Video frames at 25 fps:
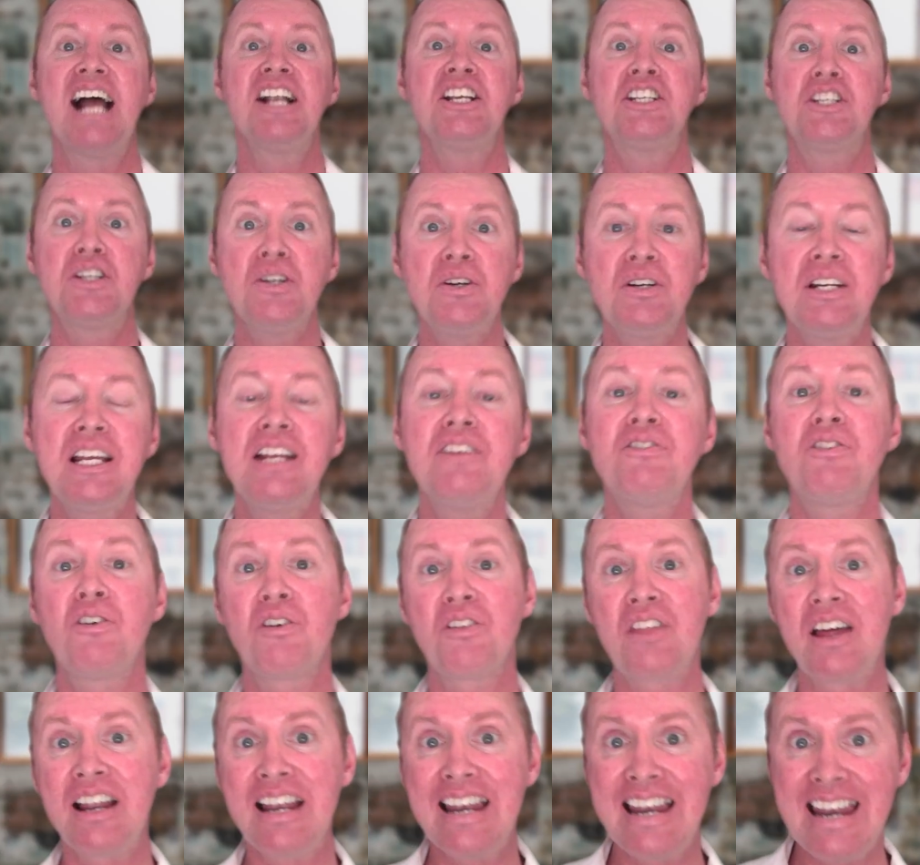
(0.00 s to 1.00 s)
and tune in
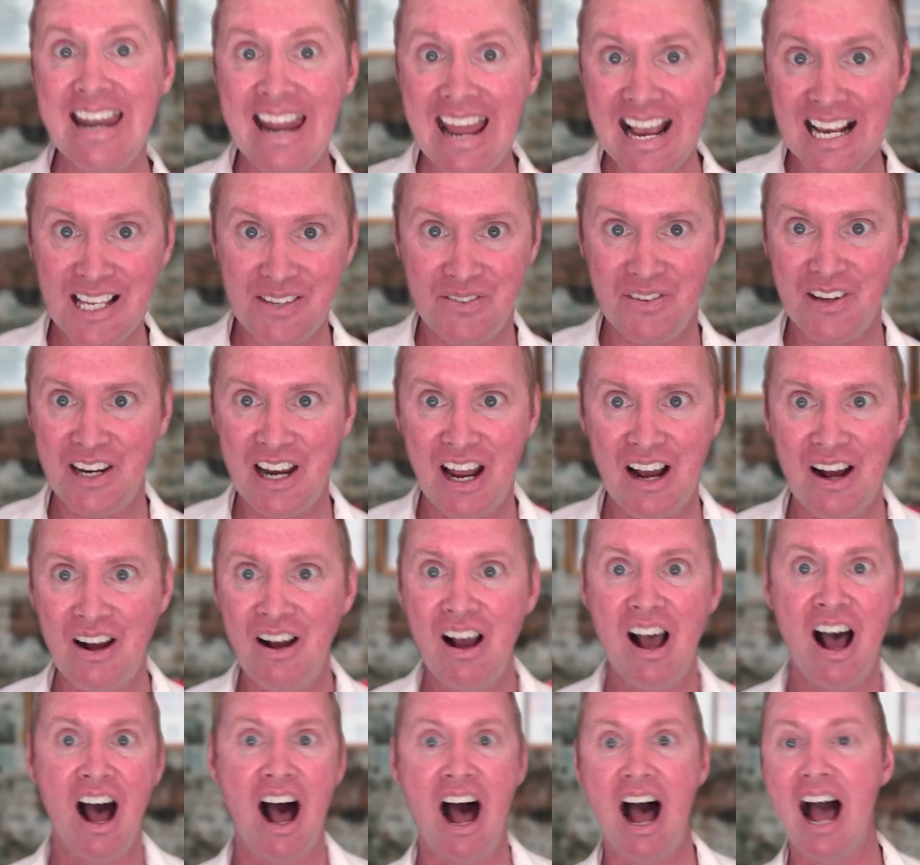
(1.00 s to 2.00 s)
for the next video.
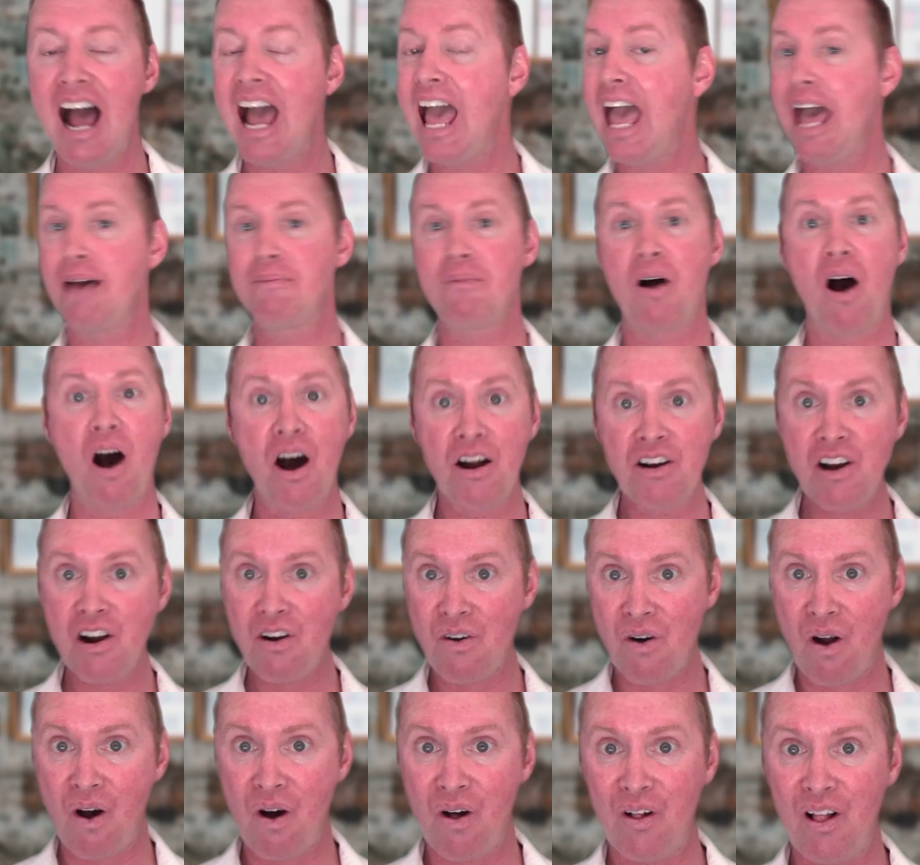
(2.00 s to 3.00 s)
I am on a
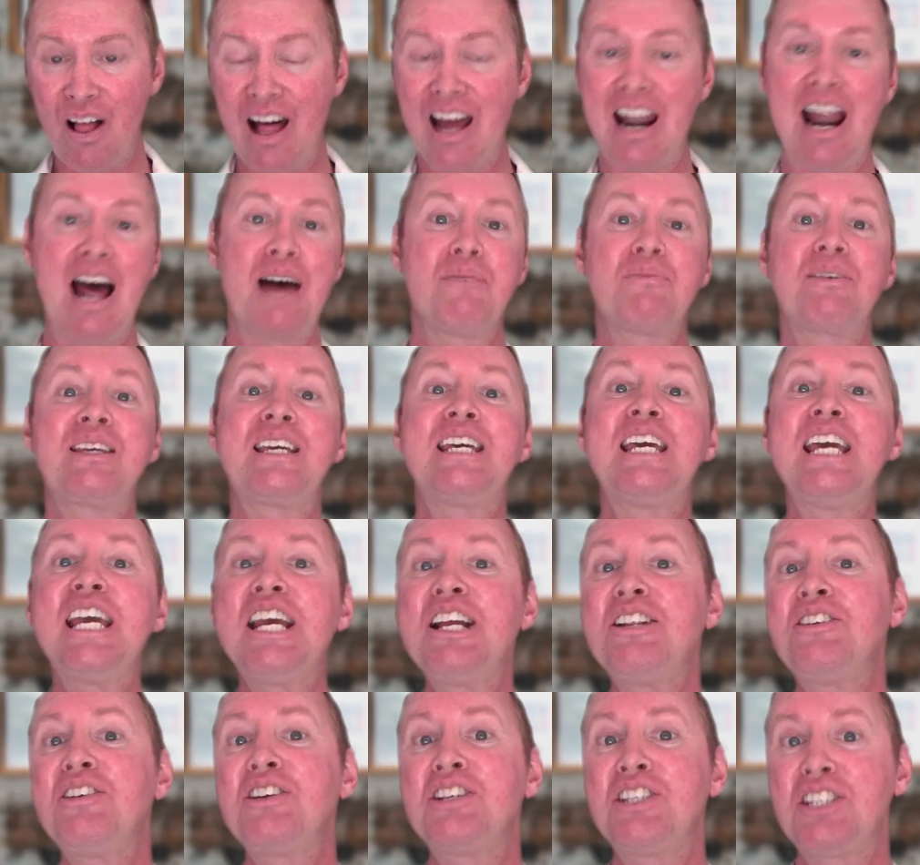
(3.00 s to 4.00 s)
roll and I'm
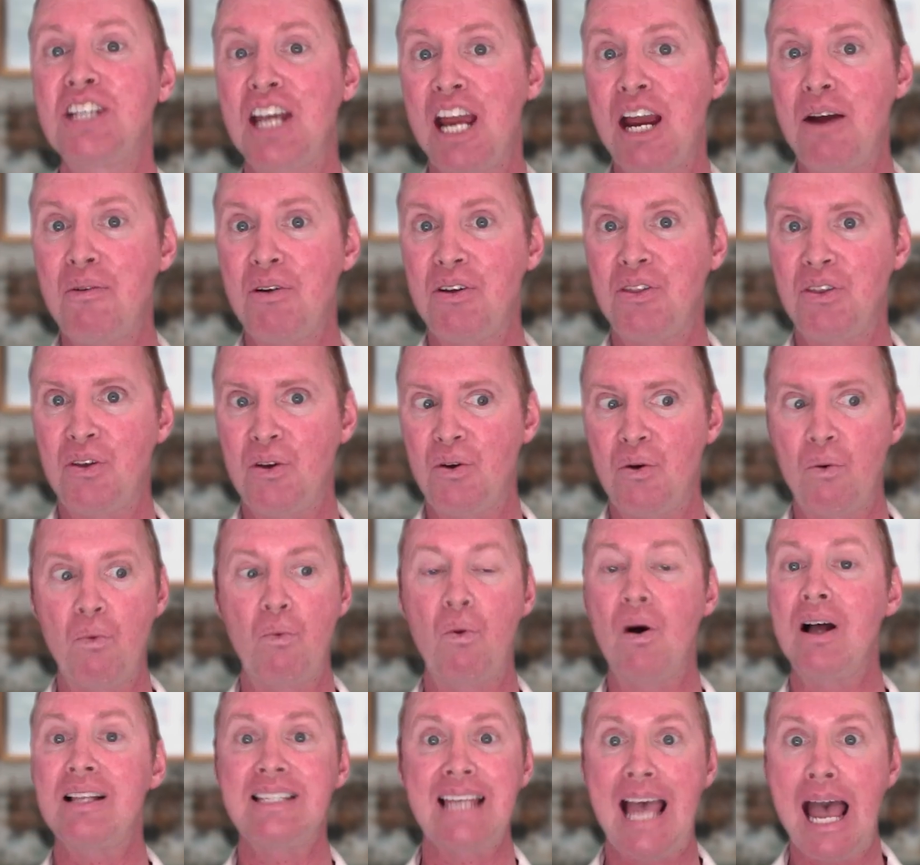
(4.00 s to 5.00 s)
keen to share with you
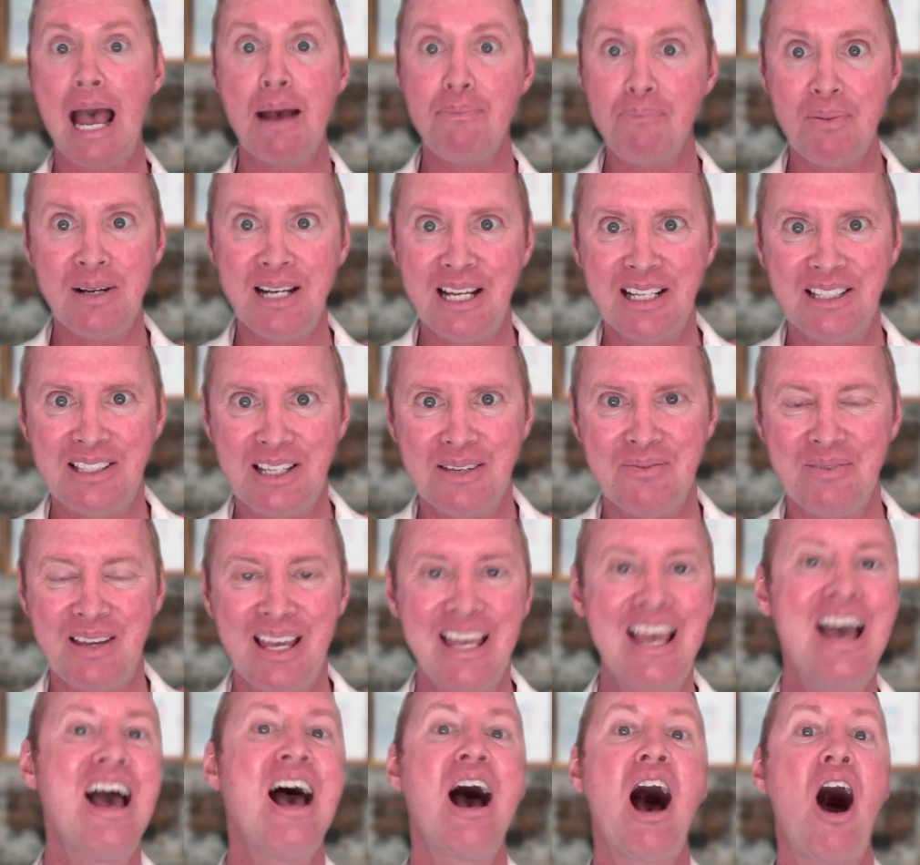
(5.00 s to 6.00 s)
what's happening to
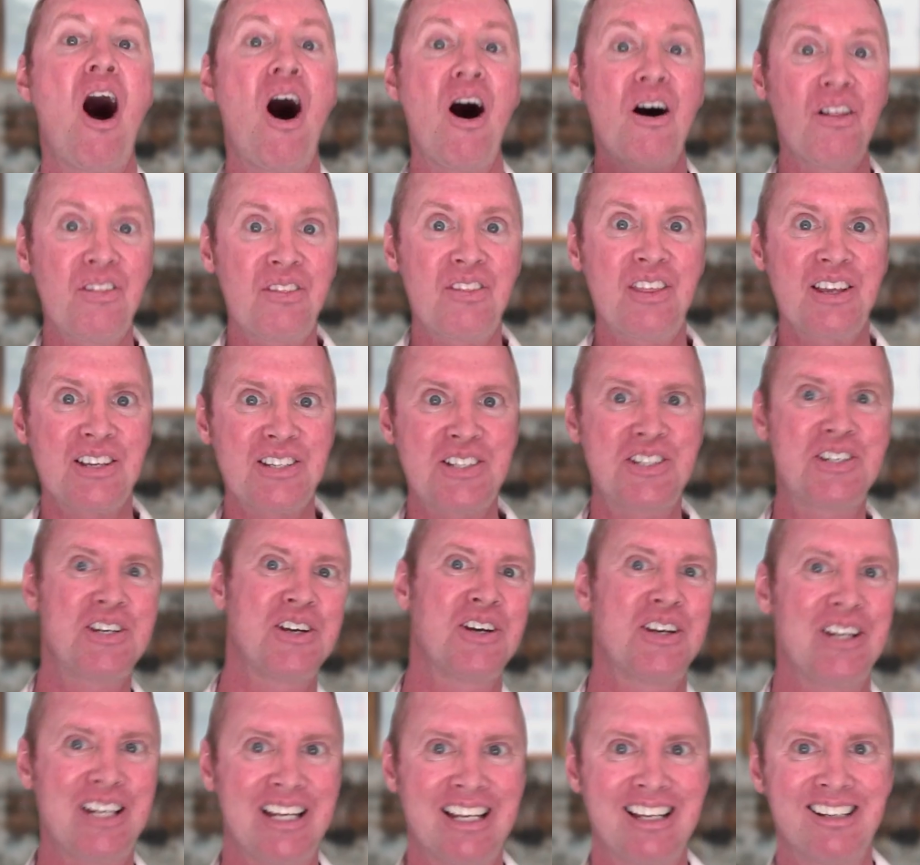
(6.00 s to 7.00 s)
me on this
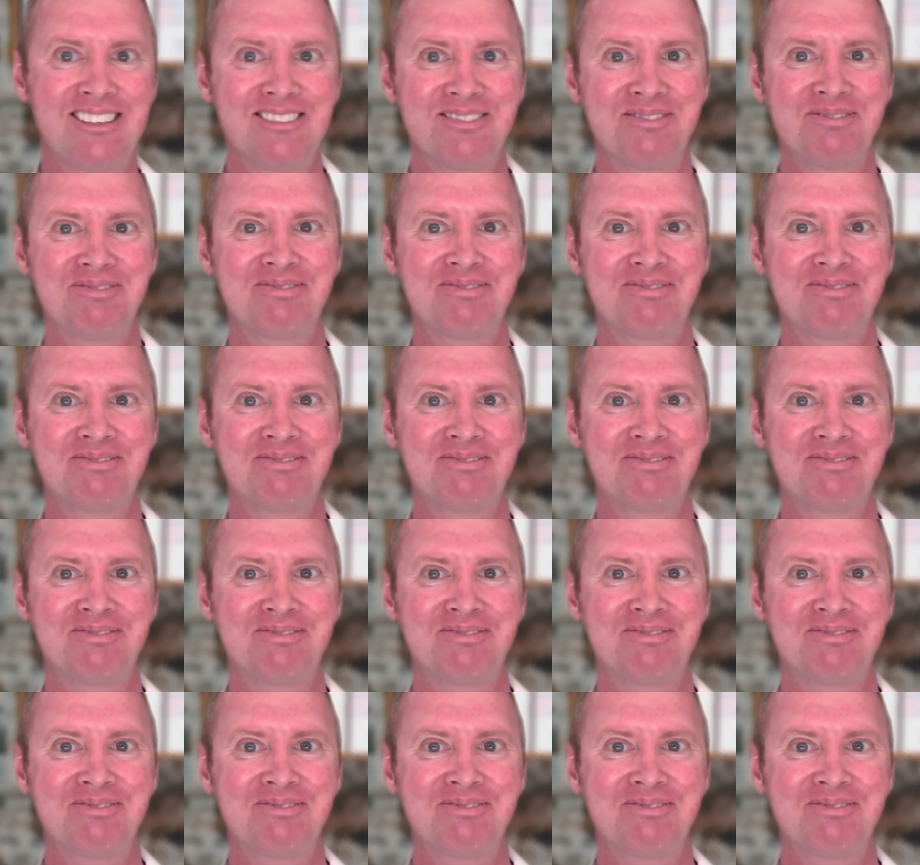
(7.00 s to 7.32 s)
journey.